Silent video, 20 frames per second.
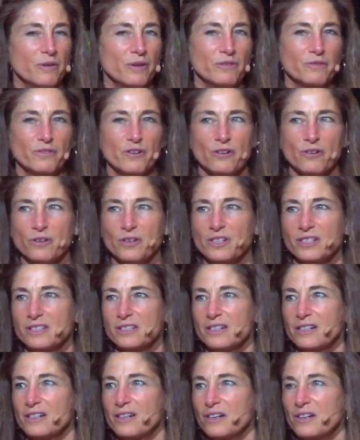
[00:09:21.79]
we're
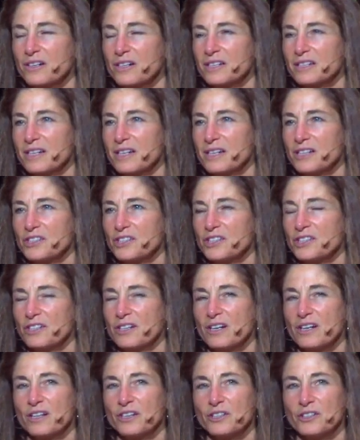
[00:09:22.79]
focusing our
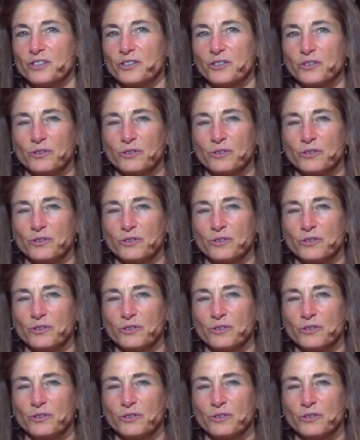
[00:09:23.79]
attention on